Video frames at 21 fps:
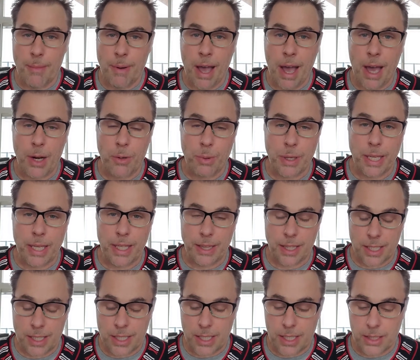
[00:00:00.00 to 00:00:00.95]
how do we
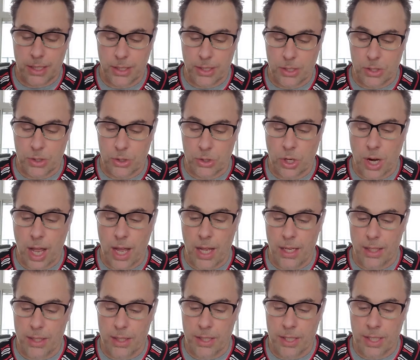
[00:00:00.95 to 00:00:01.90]
get this to clinical
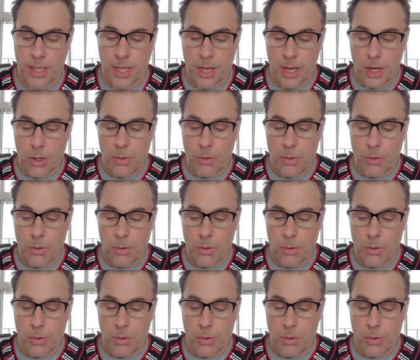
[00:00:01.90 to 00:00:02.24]
trials?